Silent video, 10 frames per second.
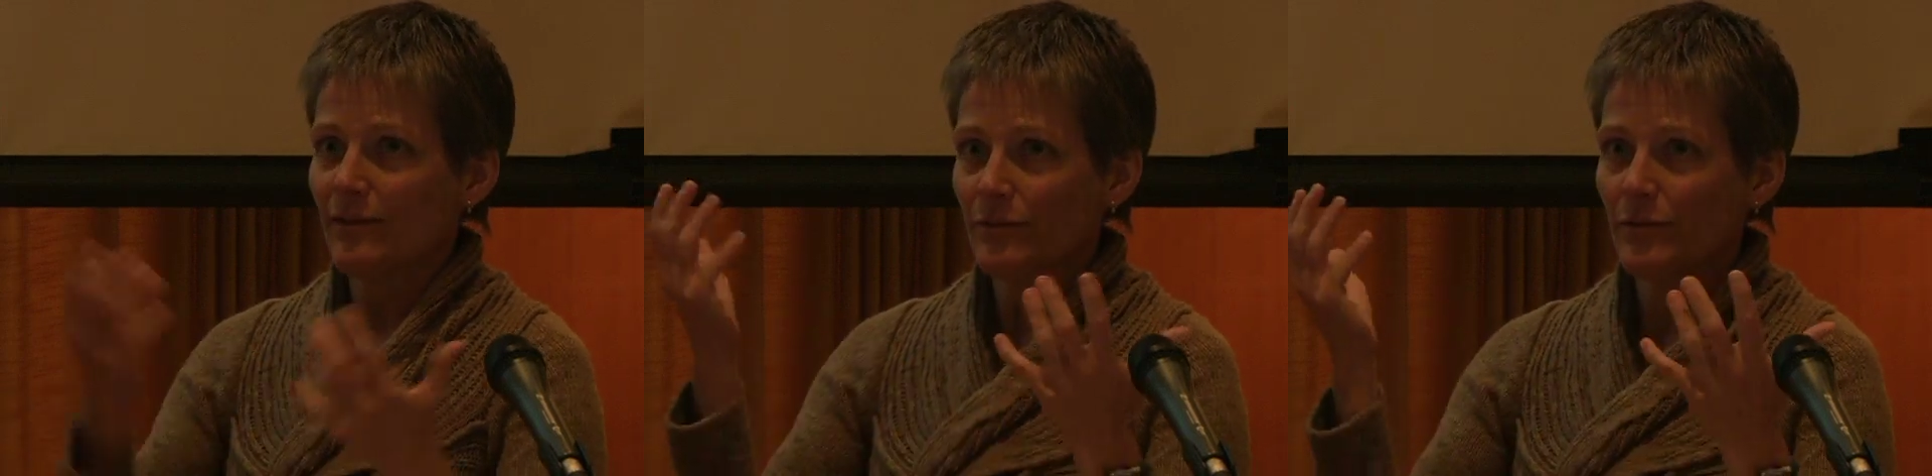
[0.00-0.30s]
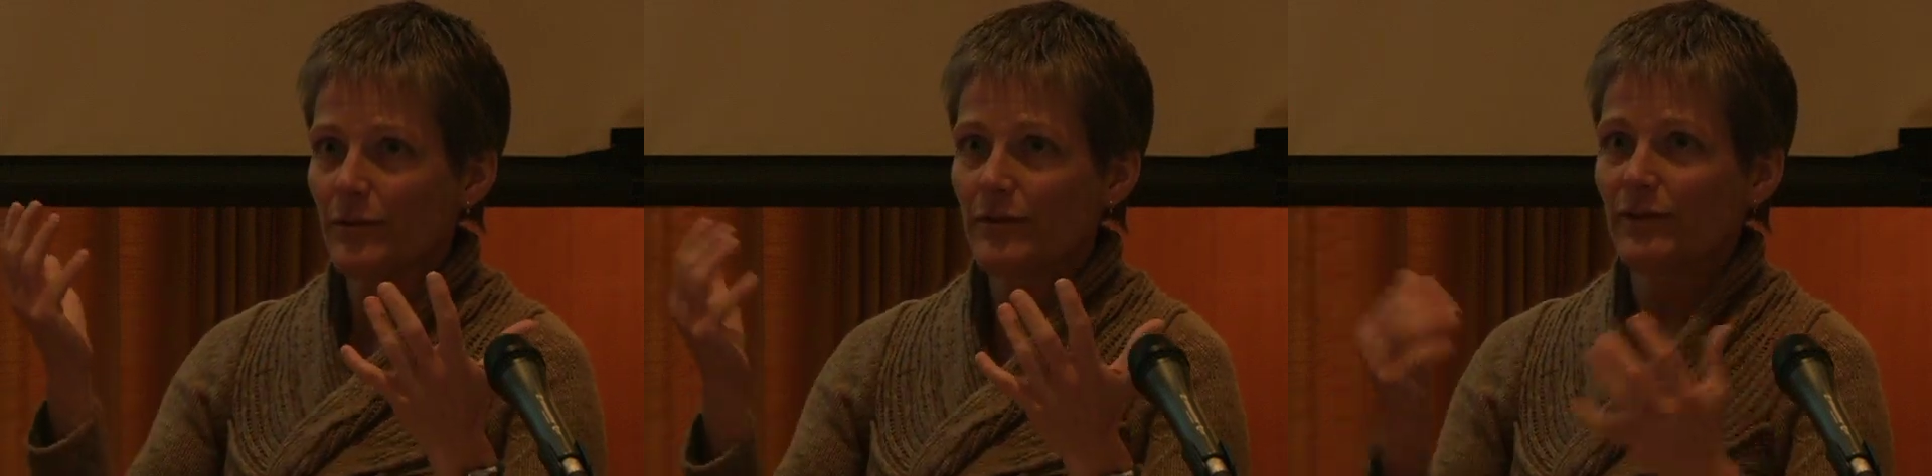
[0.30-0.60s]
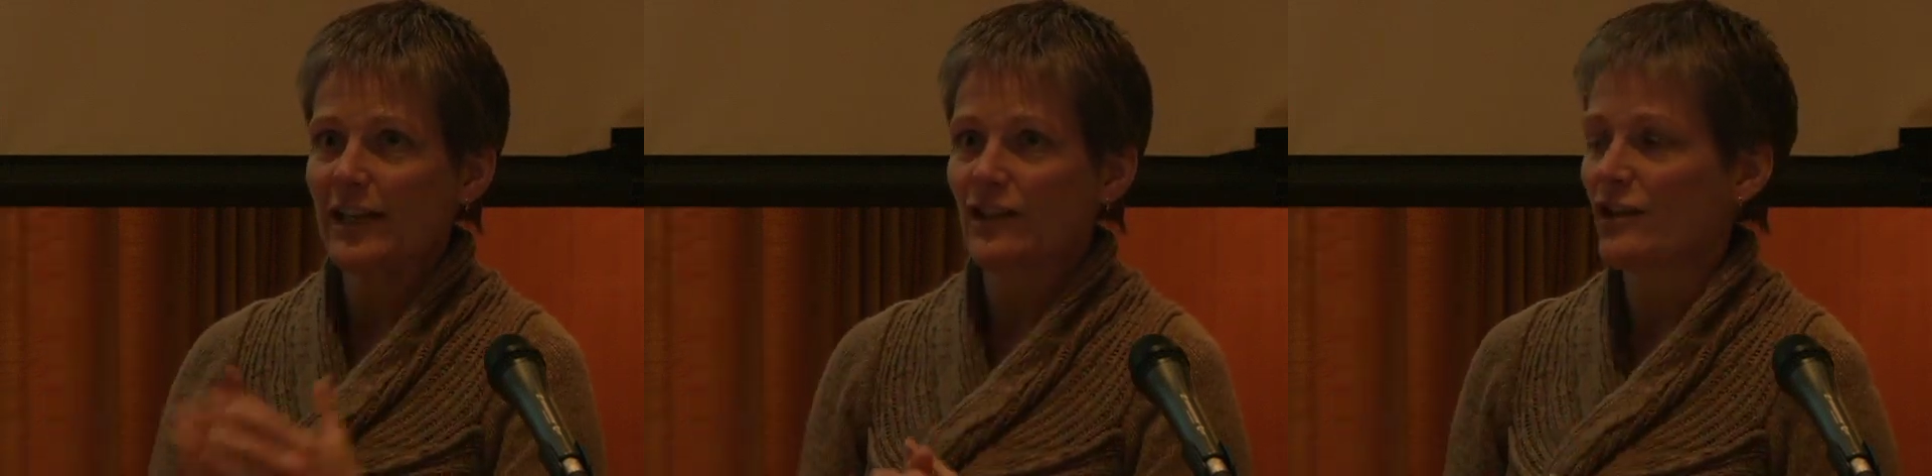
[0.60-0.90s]
for
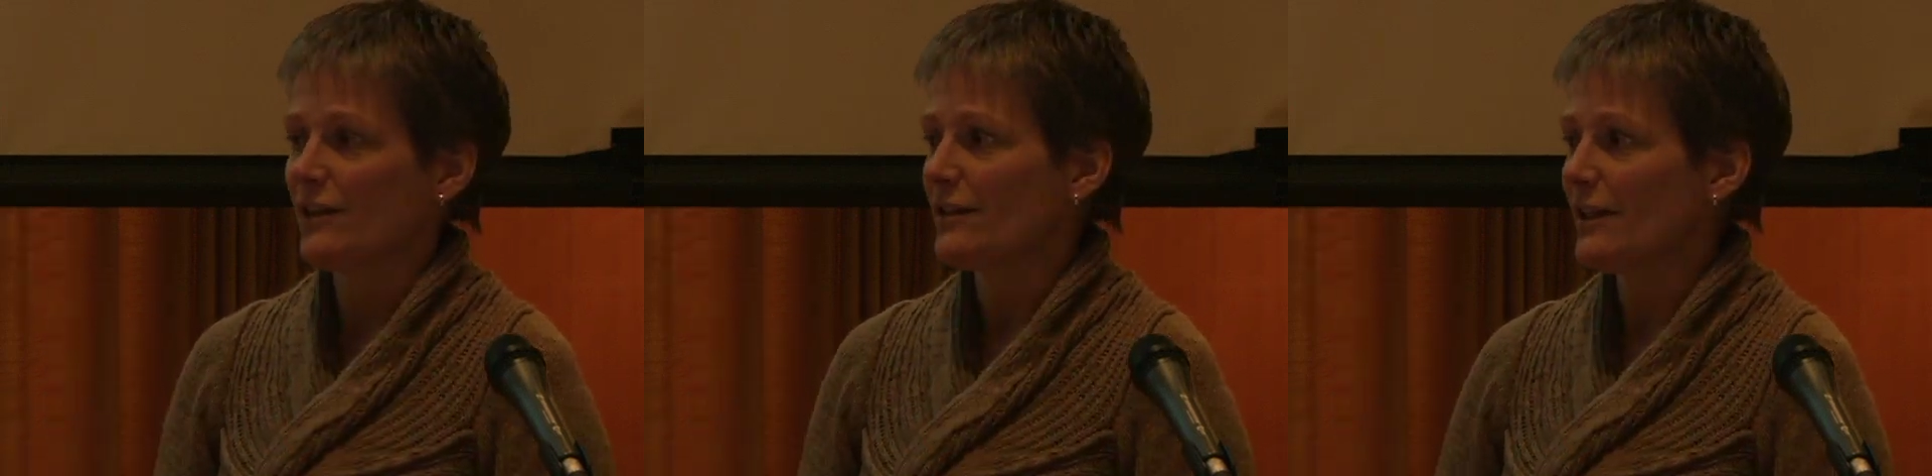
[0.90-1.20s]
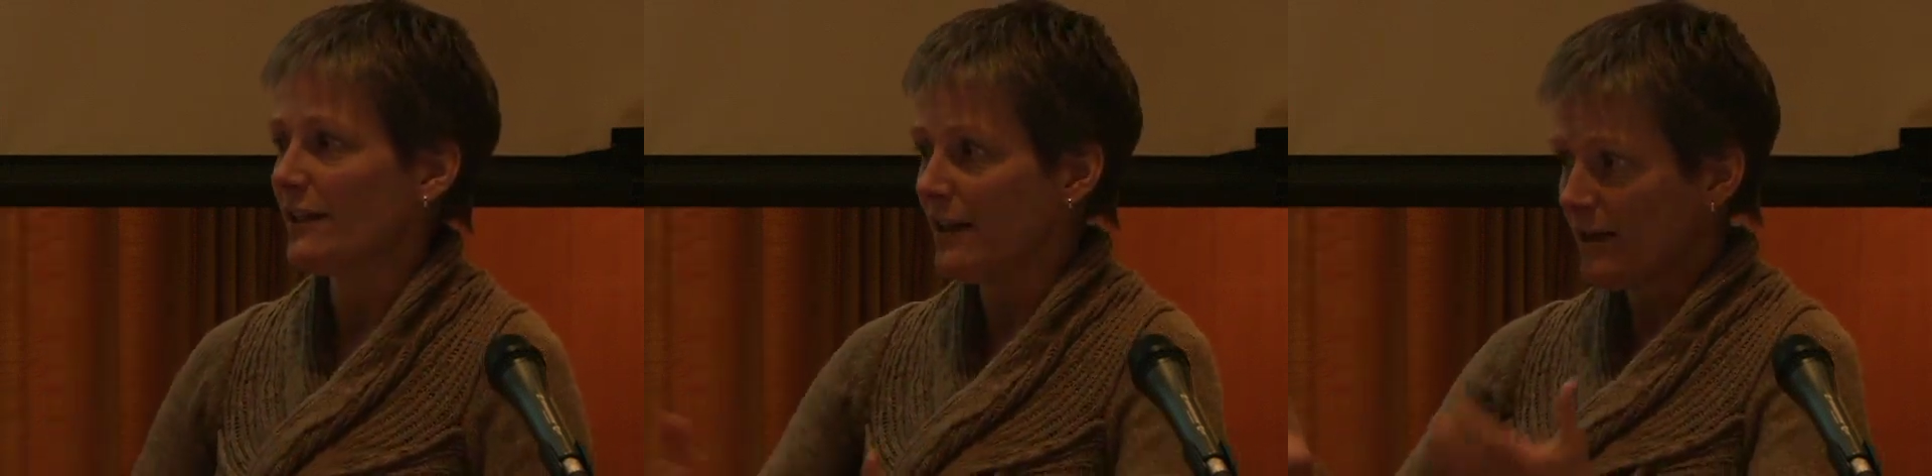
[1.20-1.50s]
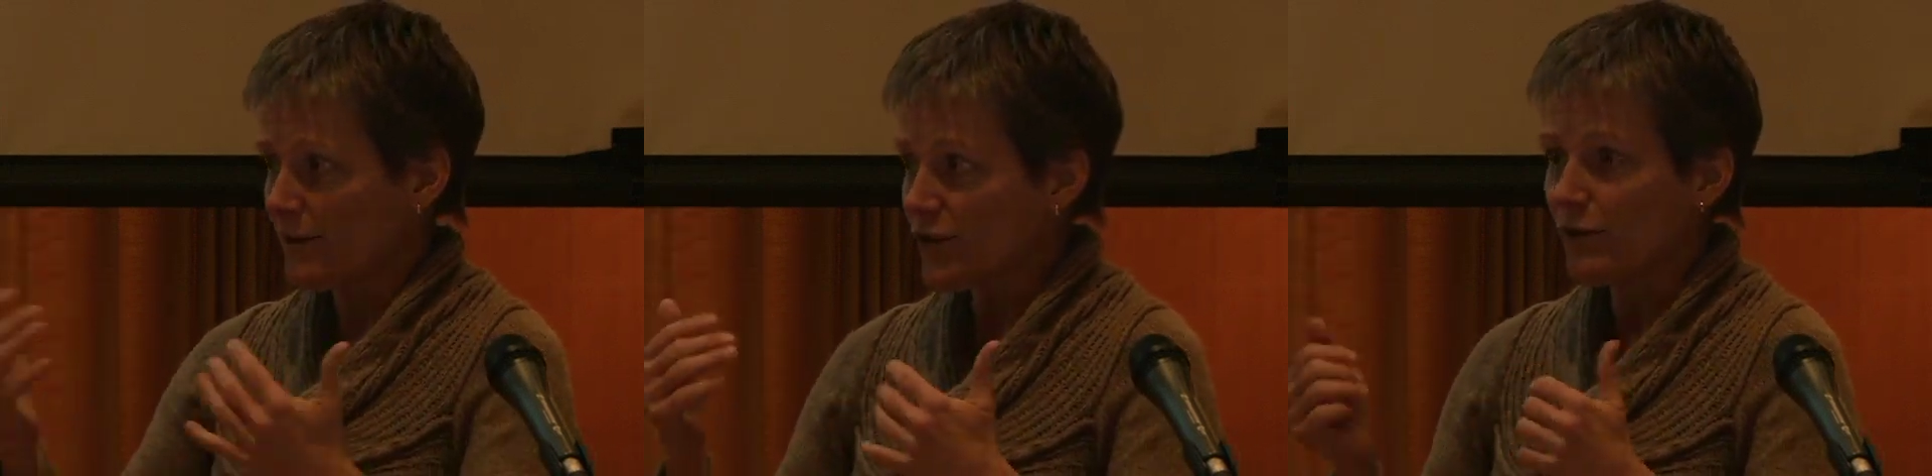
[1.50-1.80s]
reflection and
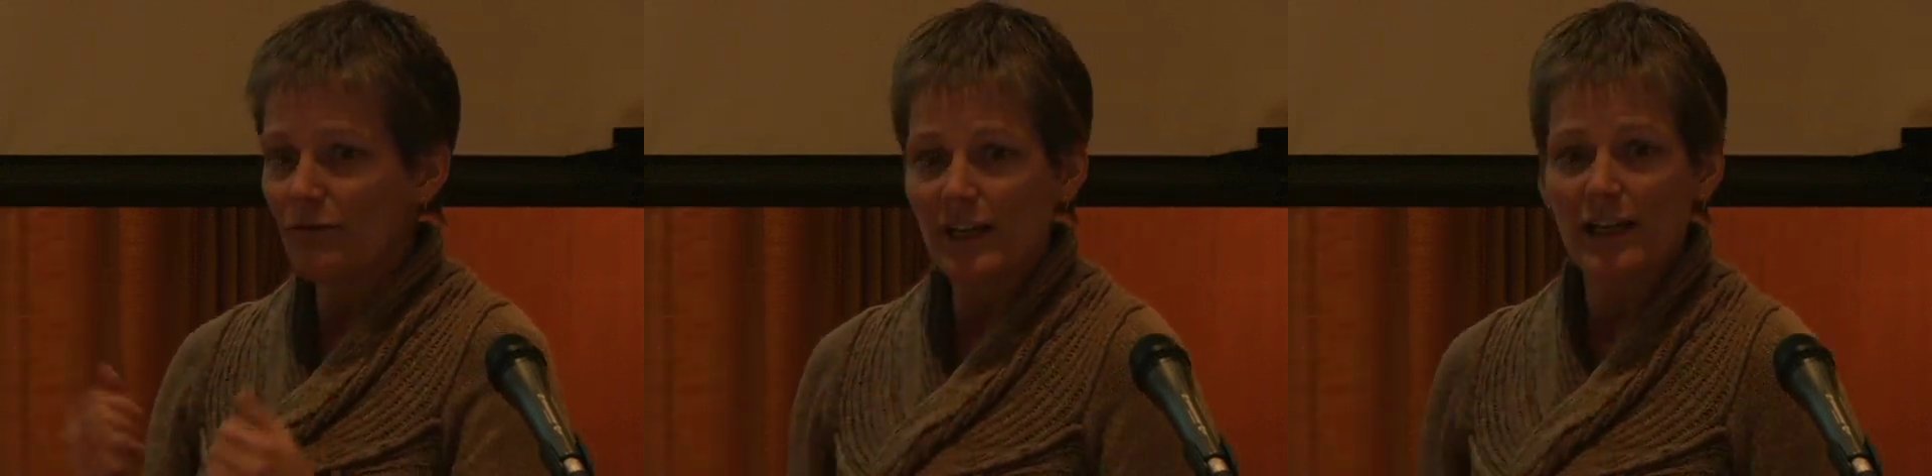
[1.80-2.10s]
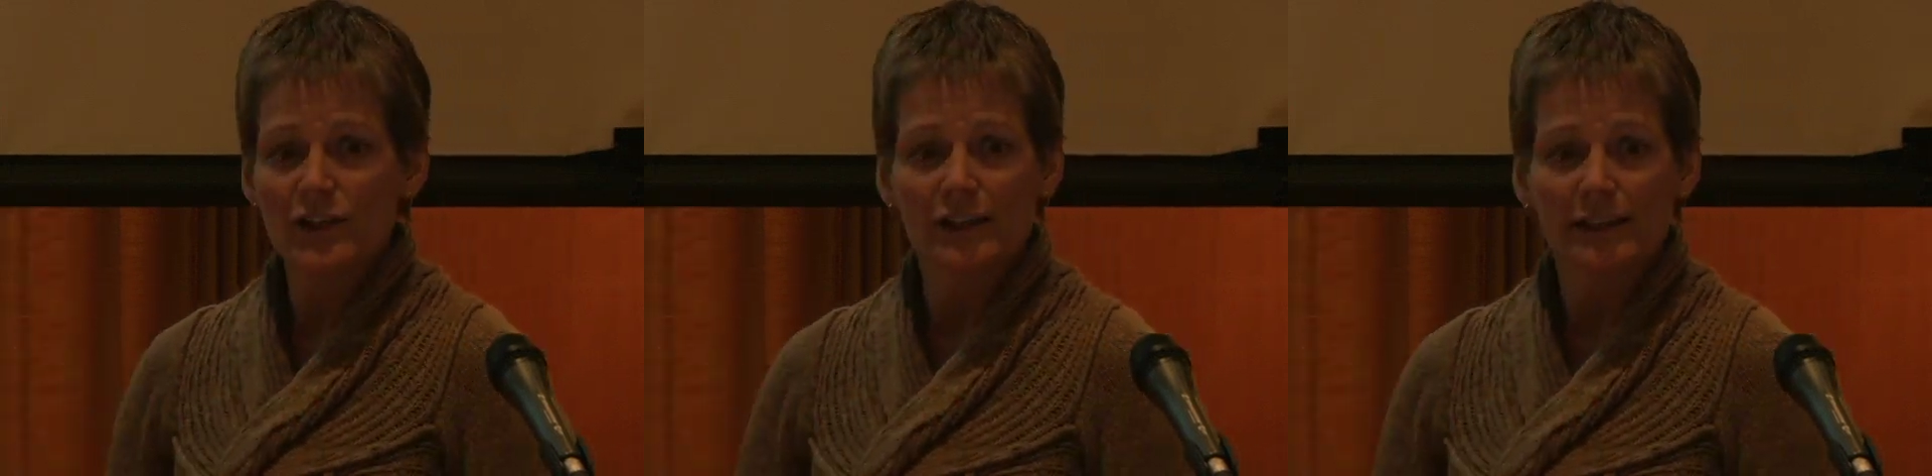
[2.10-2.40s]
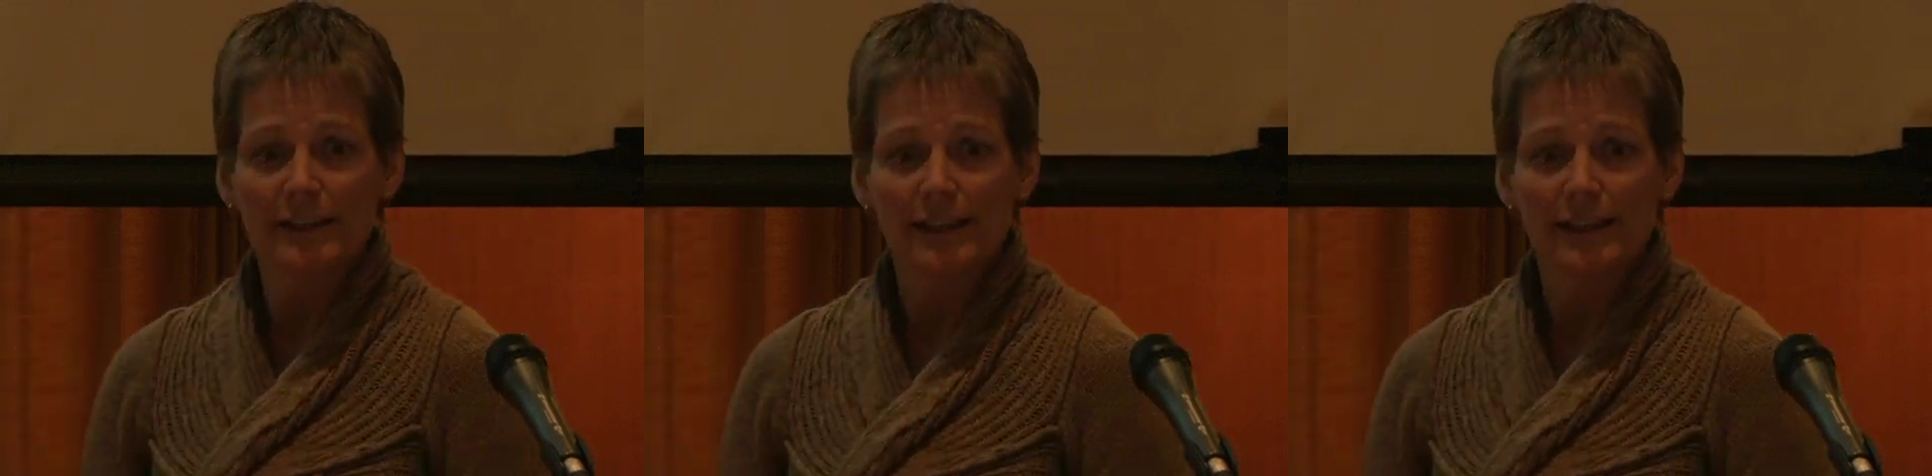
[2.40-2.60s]
rejuvenation.